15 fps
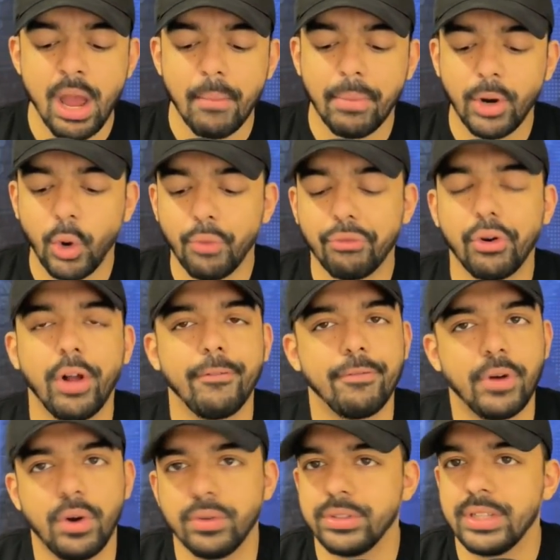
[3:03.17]
But overall,
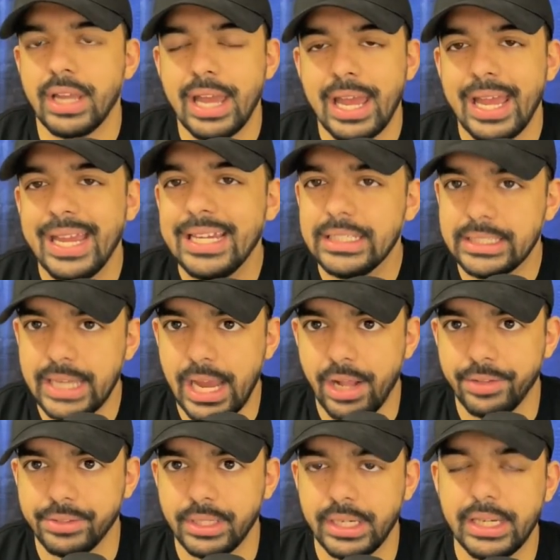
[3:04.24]
folks, he's
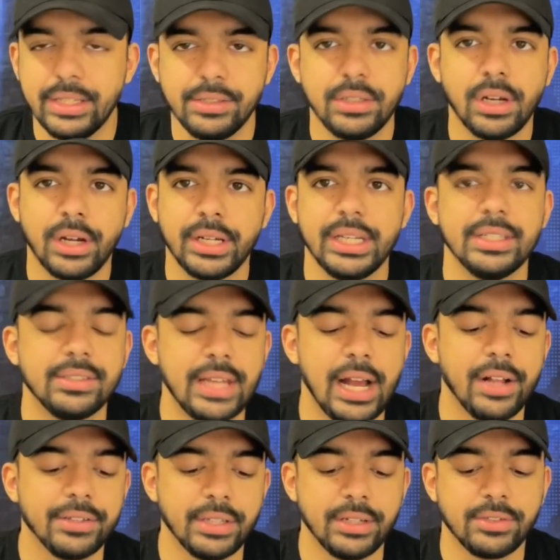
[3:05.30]
talented. He's young. He's
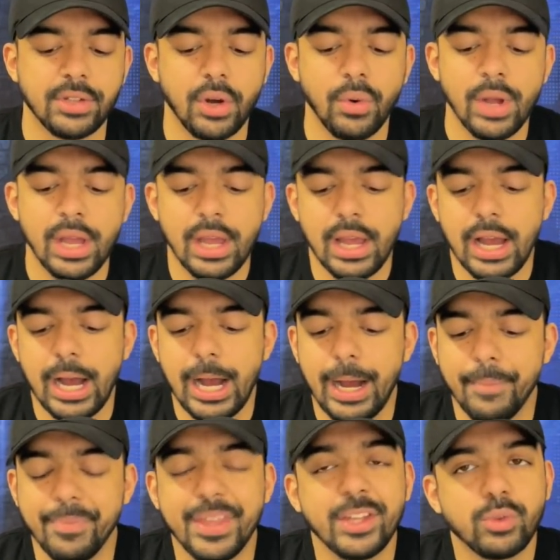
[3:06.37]
talented. So
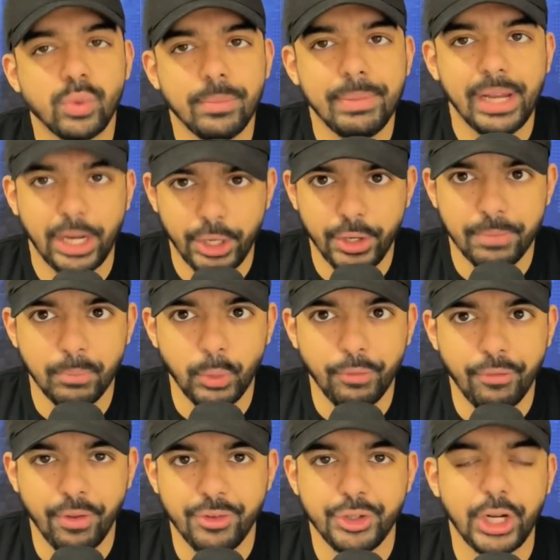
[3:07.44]
this would be a good move
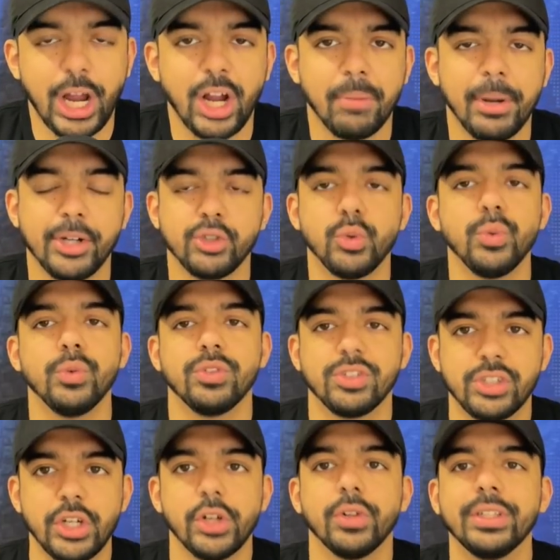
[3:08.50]
for the Chicago Bears, who
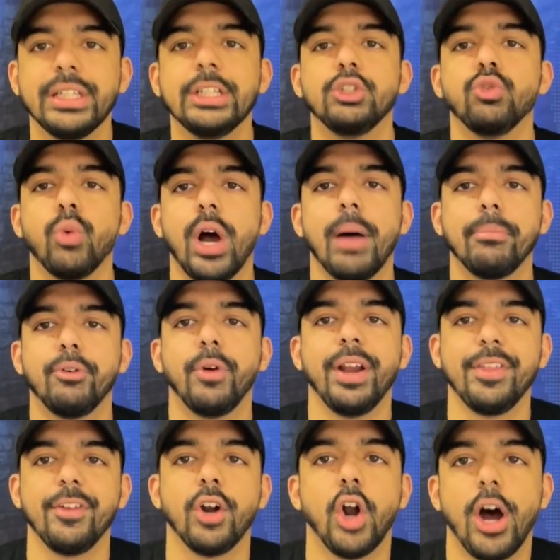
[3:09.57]
still need to
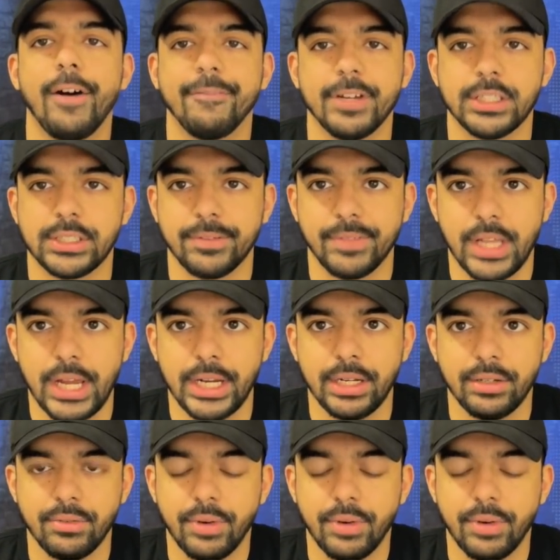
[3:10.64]
upgrade their offensive line.